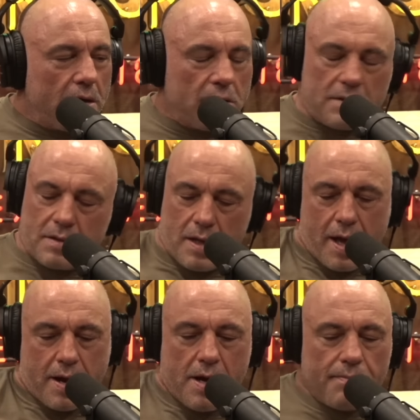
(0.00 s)
and just
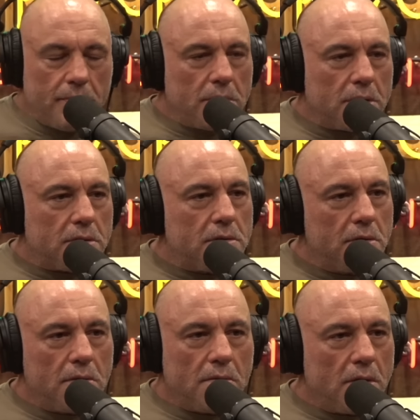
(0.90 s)
got up and just
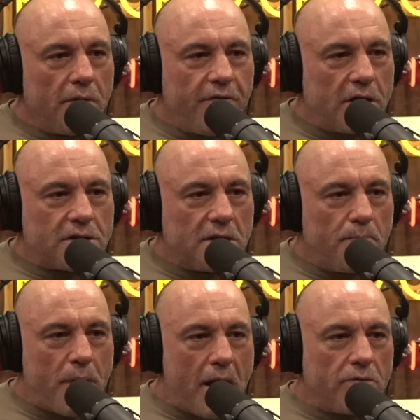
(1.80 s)
eventually
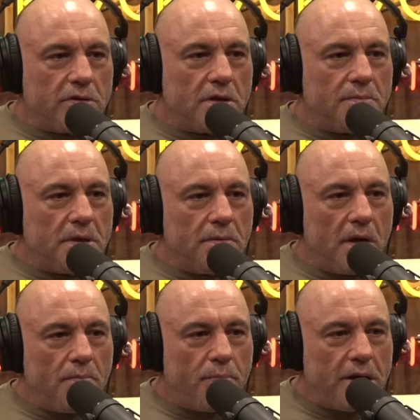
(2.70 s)
pounded him
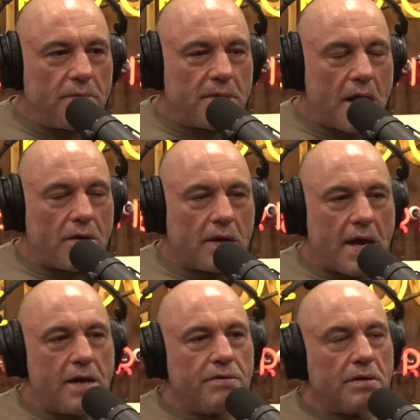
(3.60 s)
and beat him down and
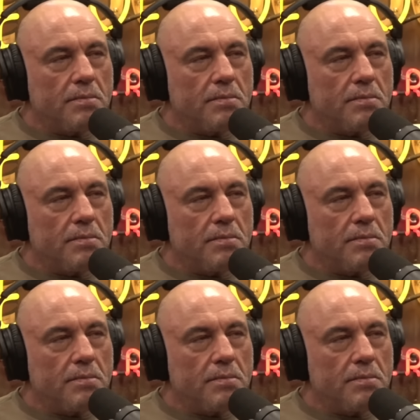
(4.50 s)
KO'd him.